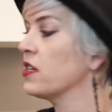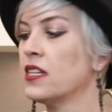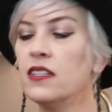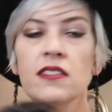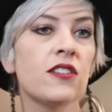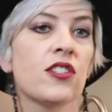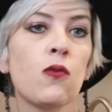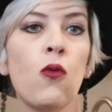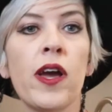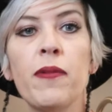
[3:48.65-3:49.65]
you can easily
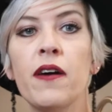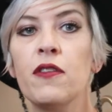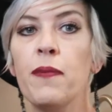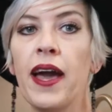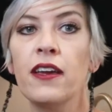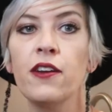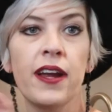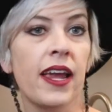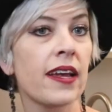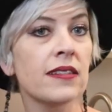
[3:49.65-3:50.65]
just wipe off the back of your
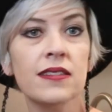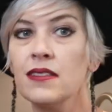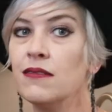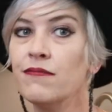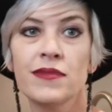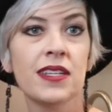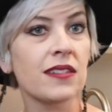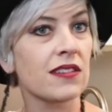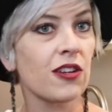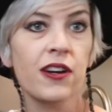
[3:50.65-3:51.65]
hands
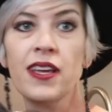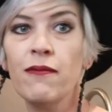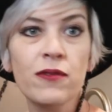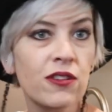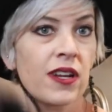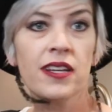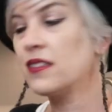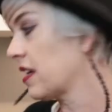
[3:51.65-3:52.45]
and start again with your next